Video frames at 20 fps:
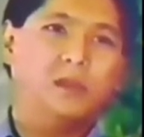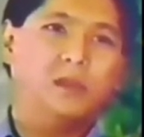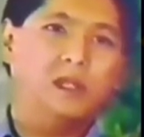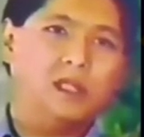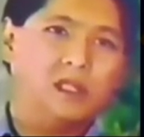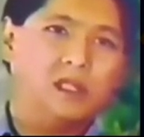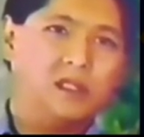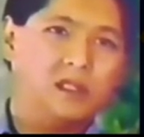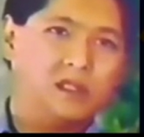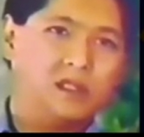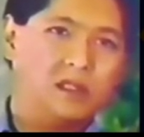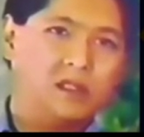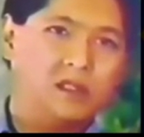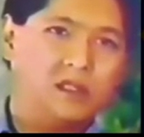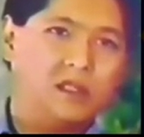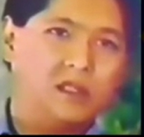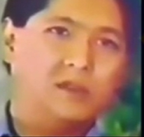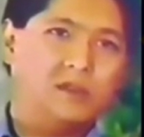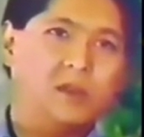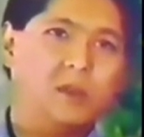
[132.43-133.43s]
will
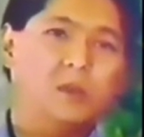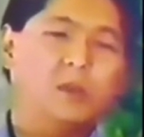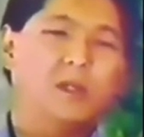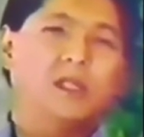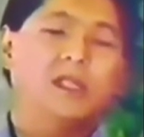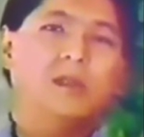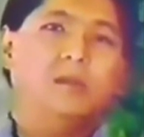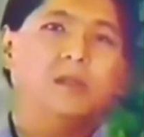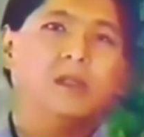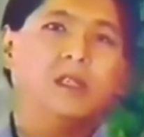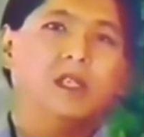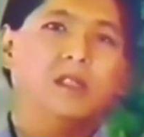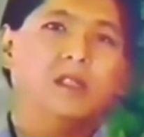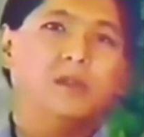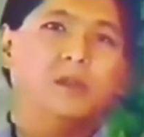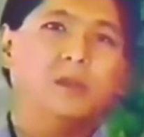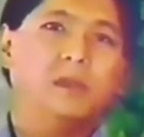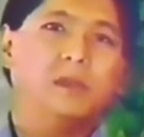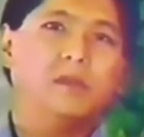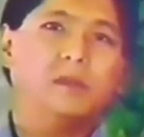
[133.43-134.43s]
for what they
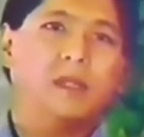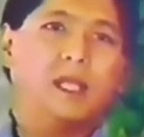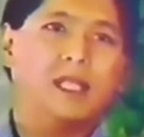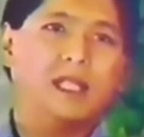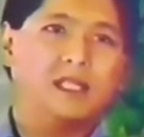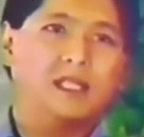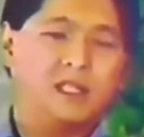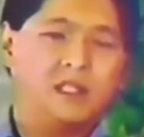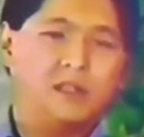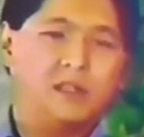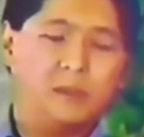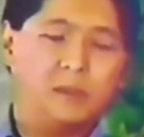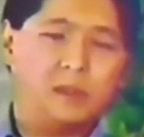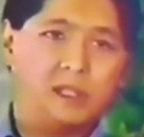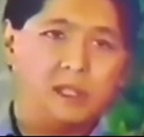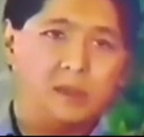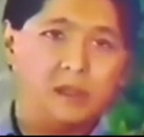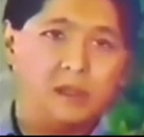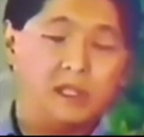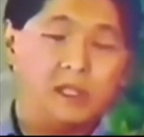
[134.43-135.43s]
believe to be right and what
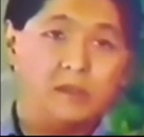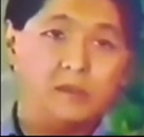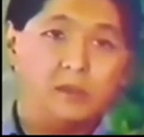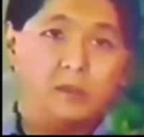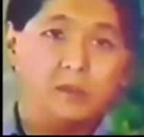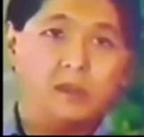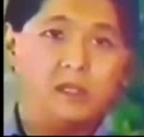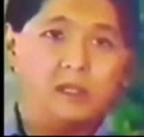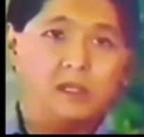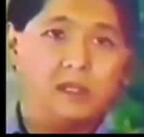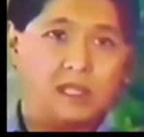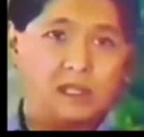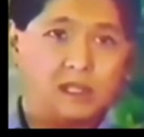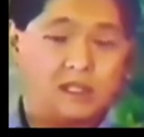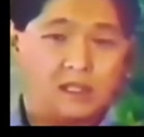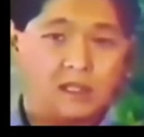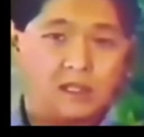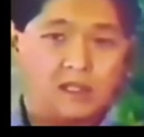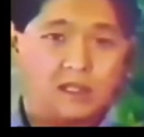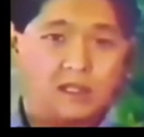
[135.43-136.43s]
they believe to be
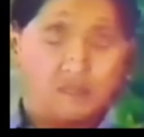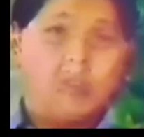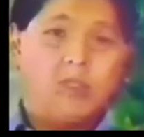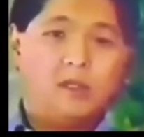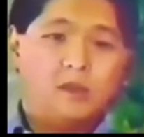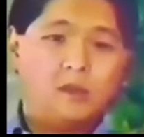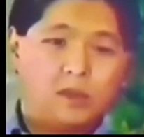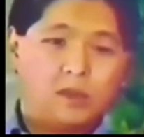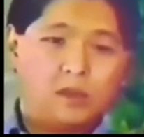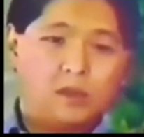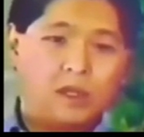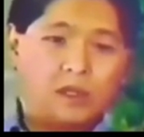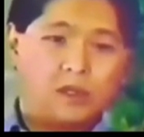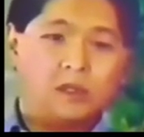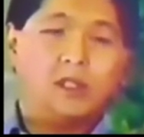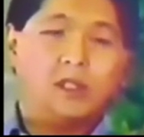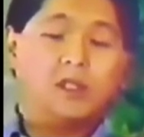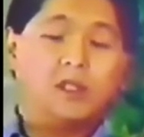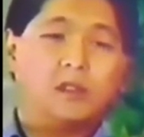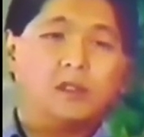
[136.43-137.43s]
just. We know the
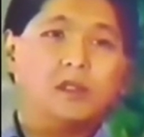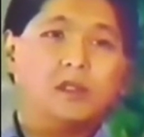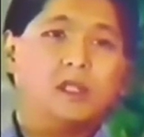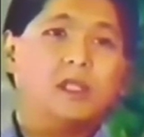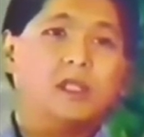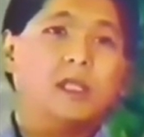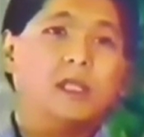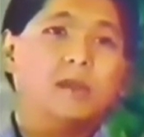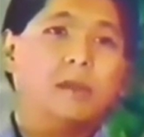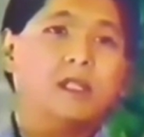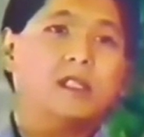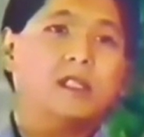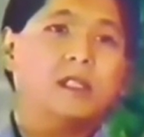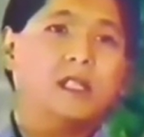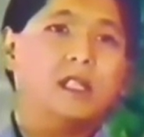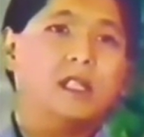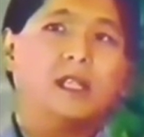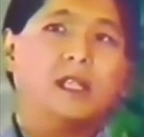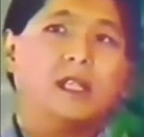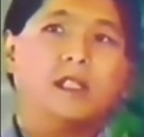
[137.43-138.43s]
conditions that
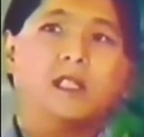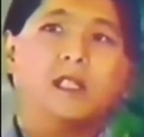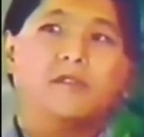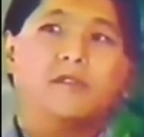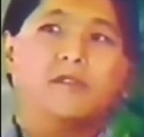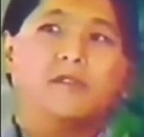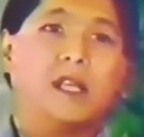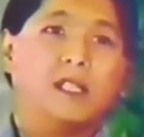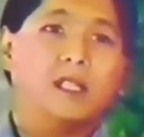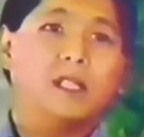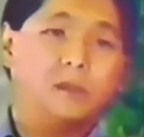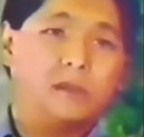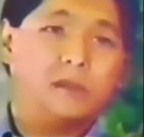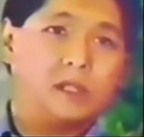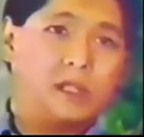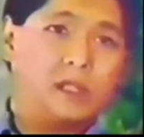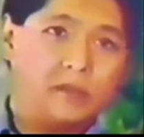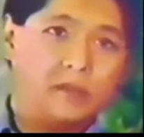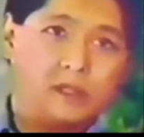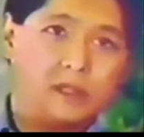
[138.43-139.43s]
they find
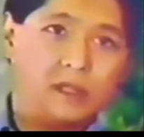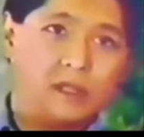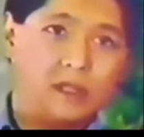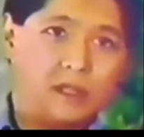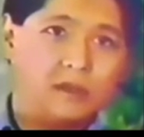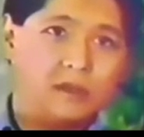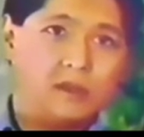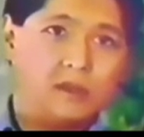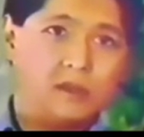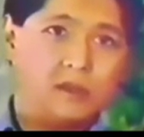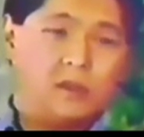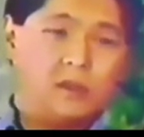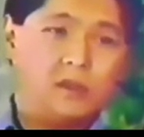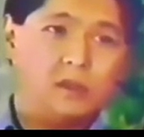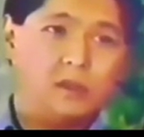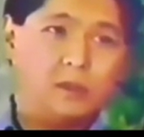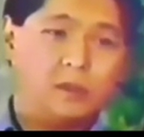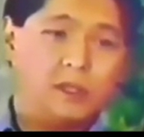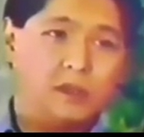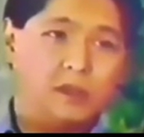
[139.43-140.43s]
themselves in now.
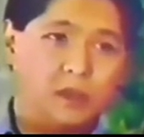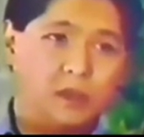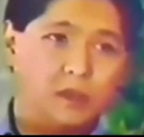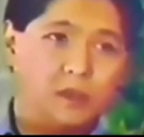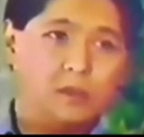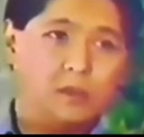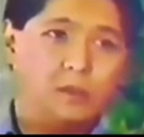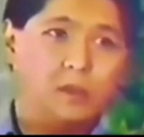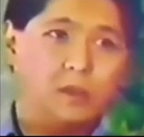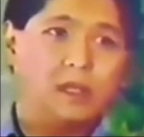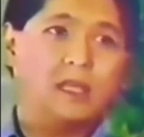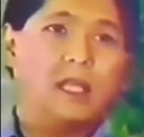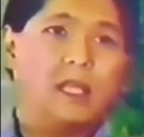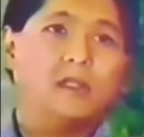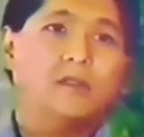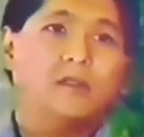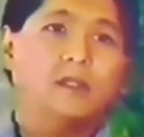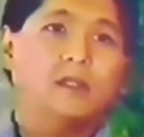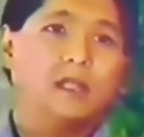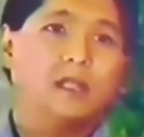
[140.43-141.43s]
We know what
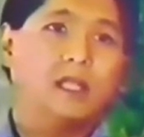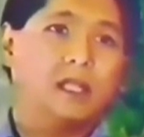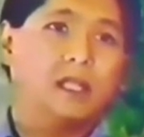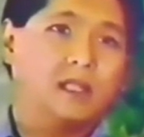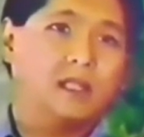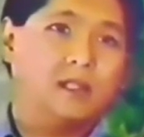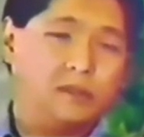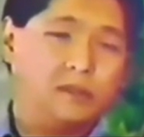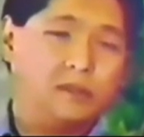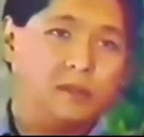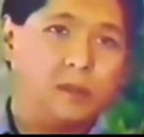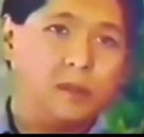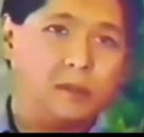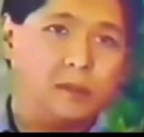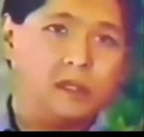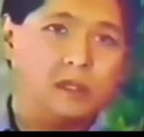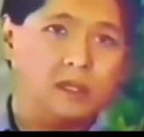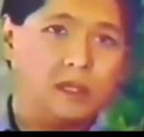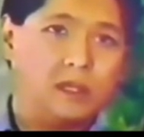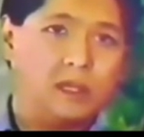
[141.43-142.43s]
life is like in the
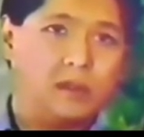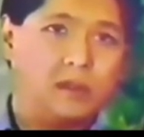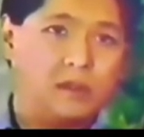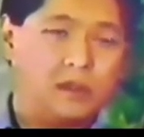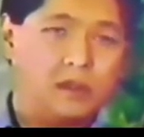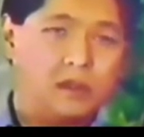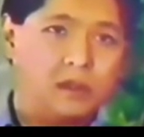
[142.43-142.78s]
Philippines now.